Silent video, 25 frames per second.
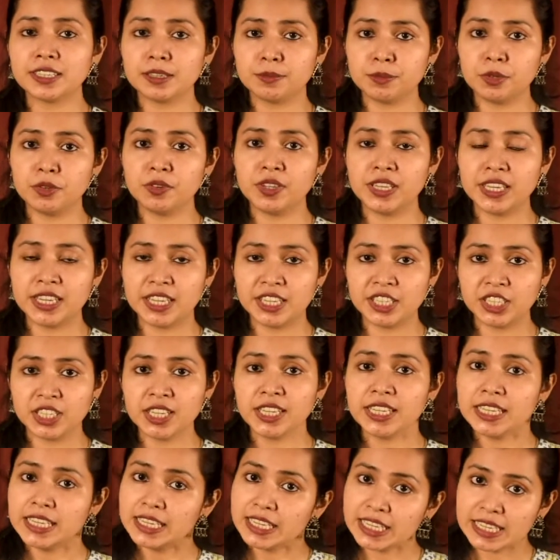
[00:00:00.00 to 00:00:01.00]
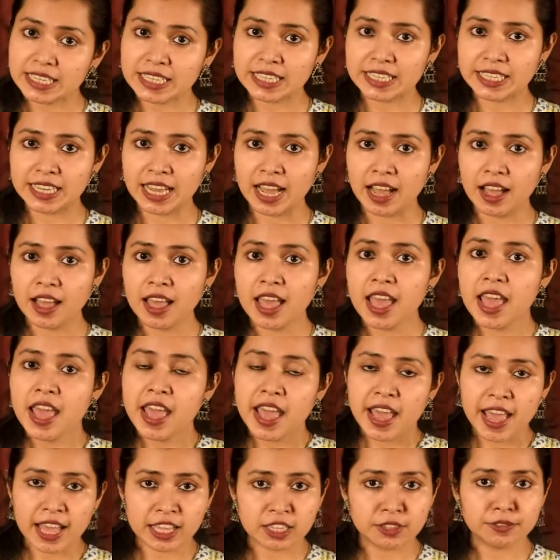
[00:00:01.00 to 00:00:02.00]
communication in India.
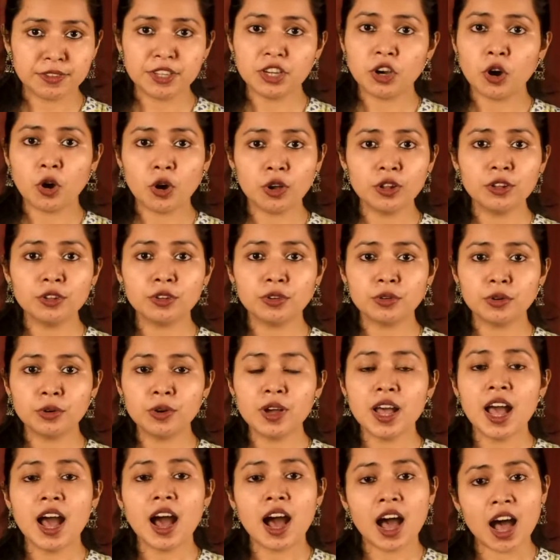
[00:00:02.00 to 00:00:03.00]
As we all know